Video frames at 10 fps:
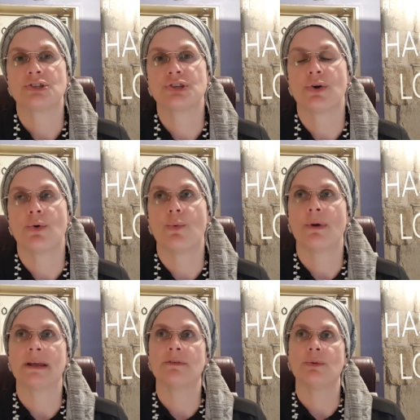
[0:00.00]
So
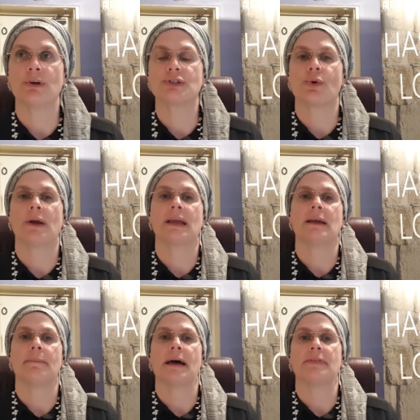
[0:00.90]
whenever we're talking
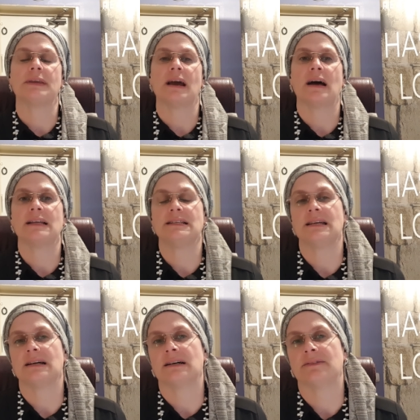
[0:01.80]
about the
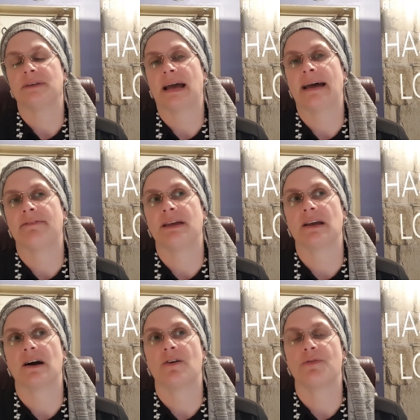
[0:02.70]
idea of having
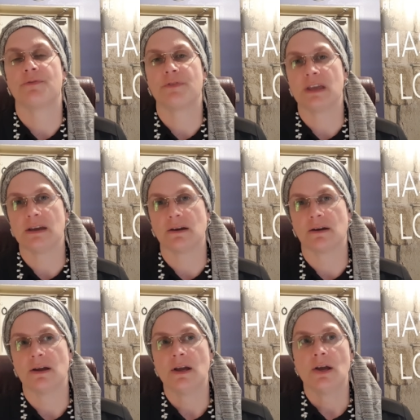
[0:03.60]
a fear,